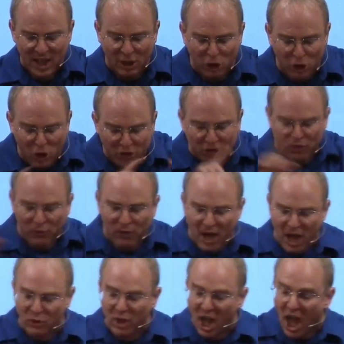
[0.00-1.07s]
looks
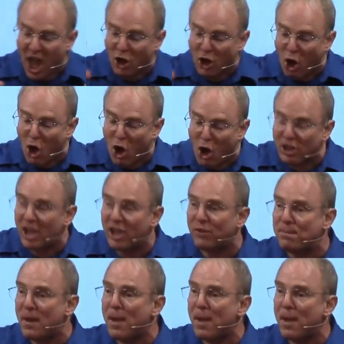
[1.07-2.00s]
around and all these